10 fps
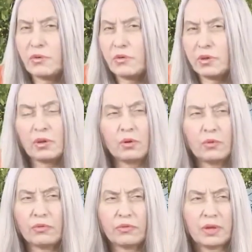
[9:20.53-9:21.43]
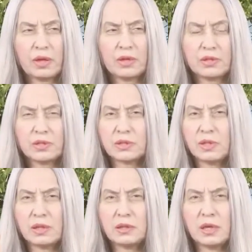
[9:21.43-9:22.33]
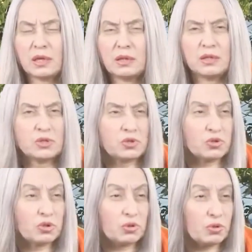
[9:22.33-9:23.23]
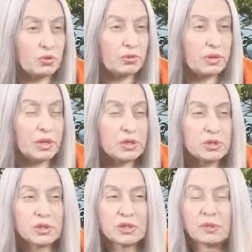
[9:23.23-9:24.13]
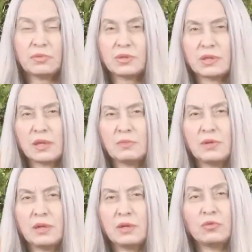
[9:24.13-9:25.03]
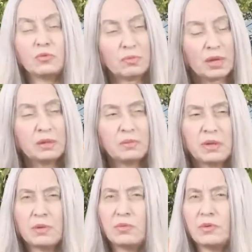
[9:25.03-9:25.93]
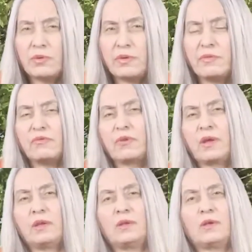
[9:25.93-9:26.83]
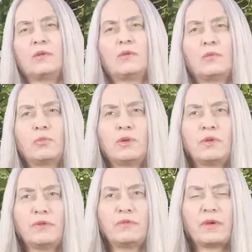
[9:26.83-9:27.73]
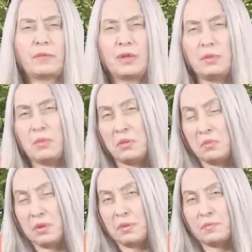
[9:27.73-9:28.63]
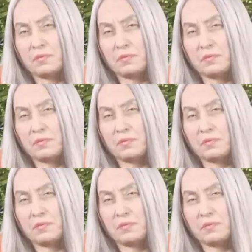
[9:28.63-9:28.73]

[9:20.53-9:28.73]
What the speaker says: throw things that can destroy your relationship with somebody who might be a worthy friend or worthy family member.